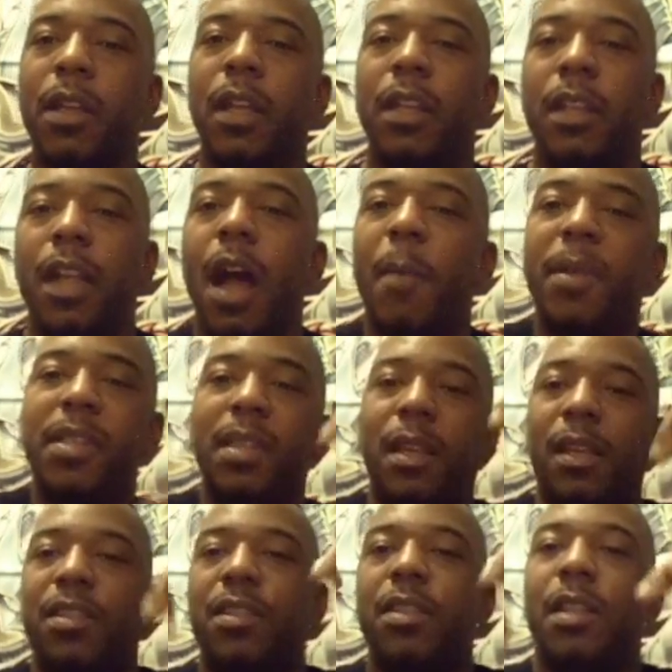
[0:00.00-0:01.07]
in the comment
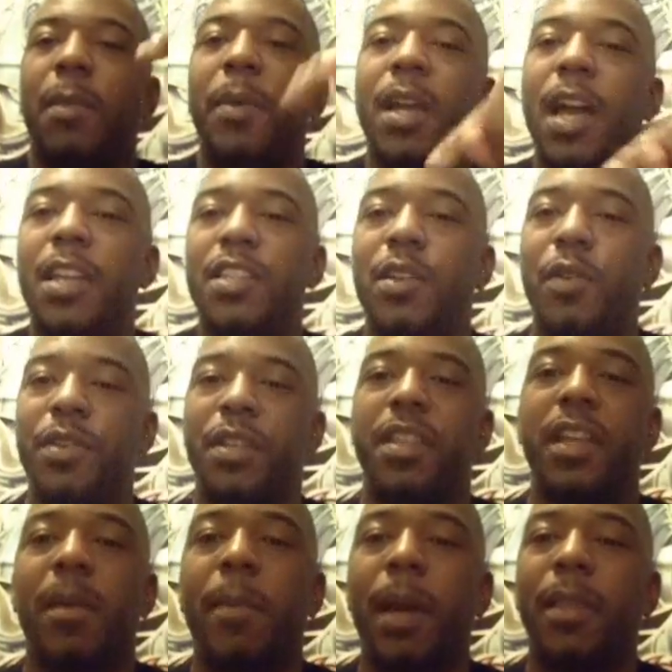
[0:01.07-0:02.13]
section, let me guys know what you
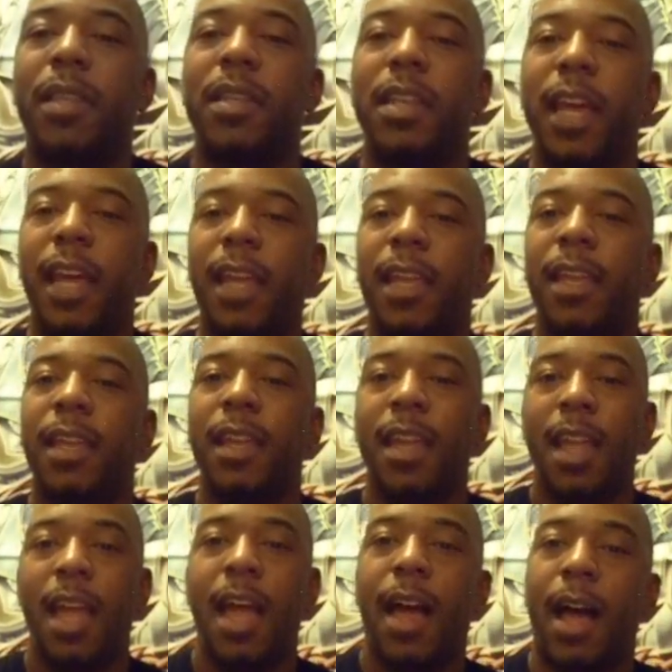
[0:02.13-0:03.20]
think about the deck.
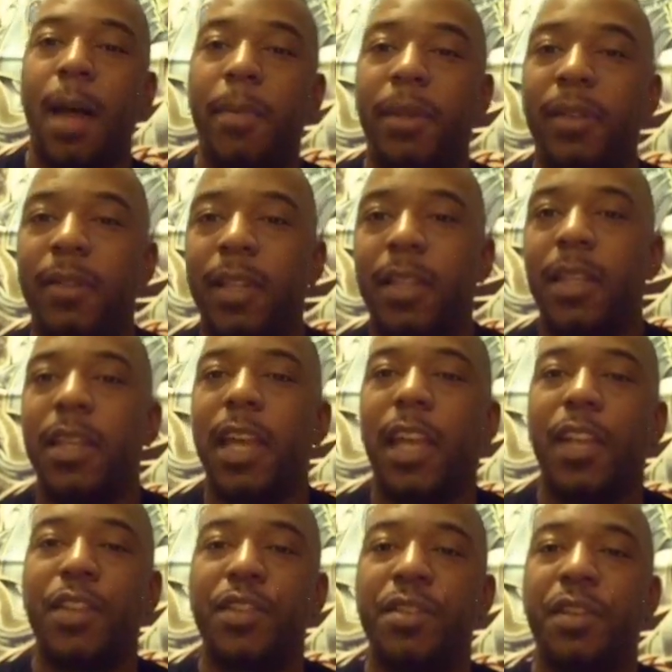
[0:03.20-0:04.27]
I believe that the
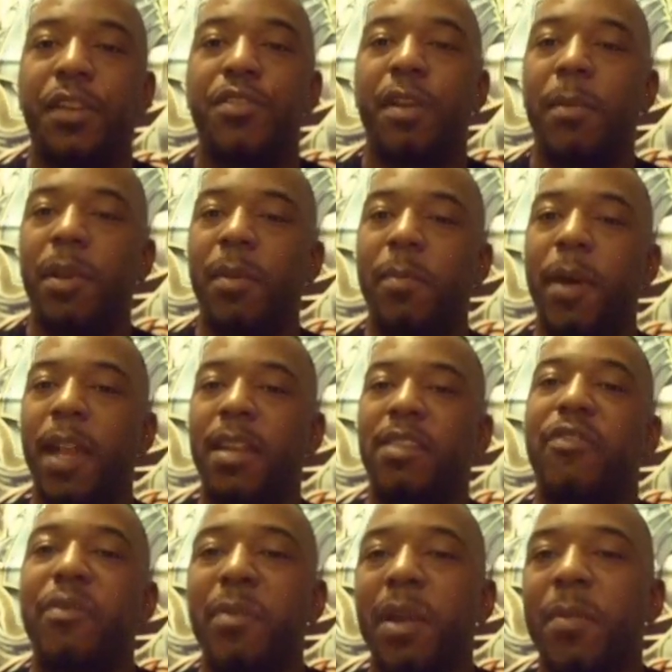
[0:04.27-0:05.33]
deck is extremely
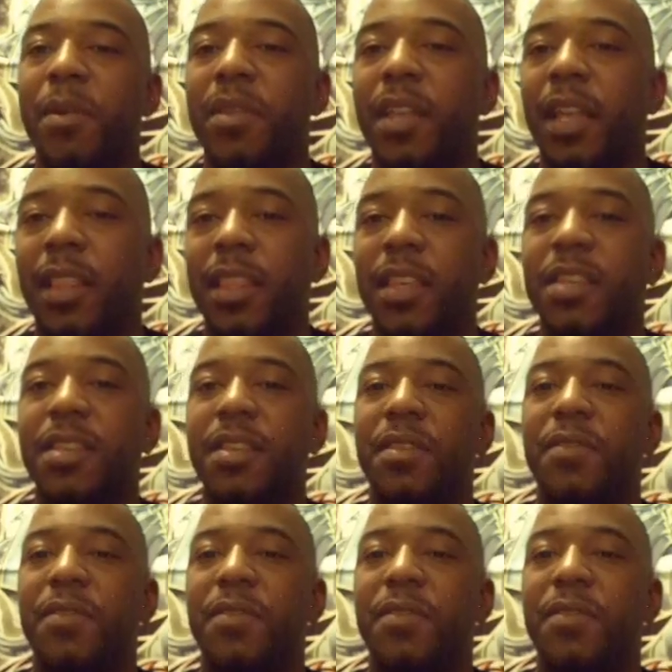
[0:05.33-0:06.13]
competitive. Remember that this